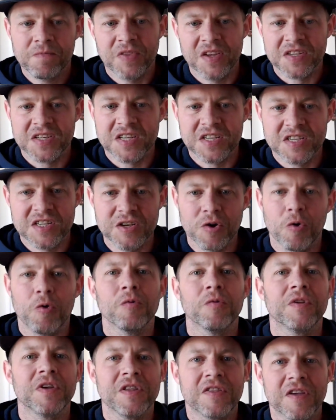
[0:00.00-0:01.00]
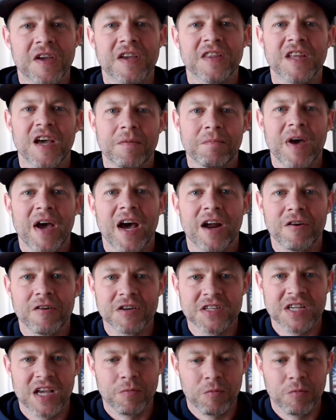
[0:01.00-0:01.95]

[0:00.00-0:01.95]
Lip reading: this is the only thing that matters,